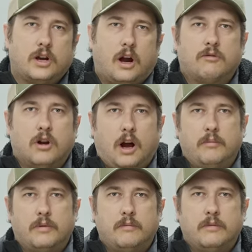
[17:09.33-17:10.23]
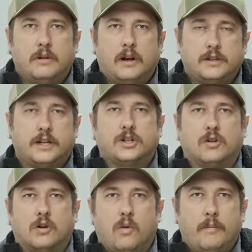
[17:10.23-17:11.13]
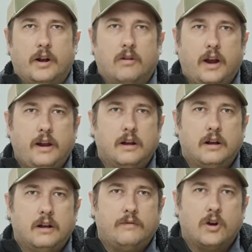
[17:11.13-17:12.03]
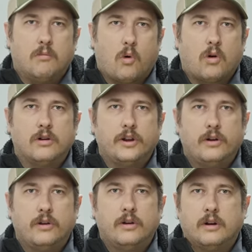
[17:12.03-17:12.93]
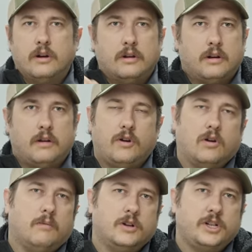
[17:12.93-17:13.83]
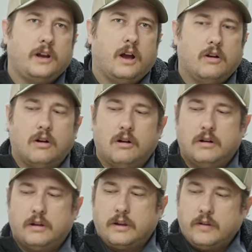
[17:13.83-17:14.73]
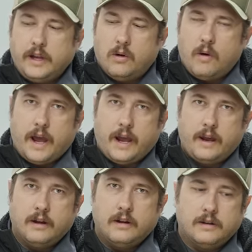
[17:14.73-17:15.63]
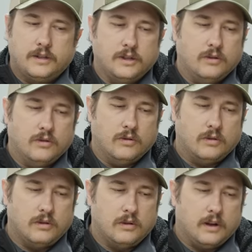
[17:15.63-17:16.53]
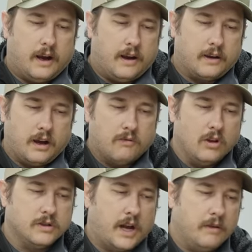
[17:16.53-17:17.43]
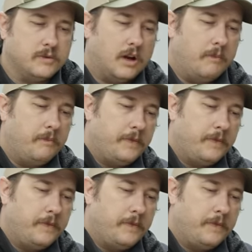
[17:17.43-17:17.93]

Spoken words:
cover up essential equipment, right? If you're a mortar dude, if you're a machine gunner, you need a way to cover those items up.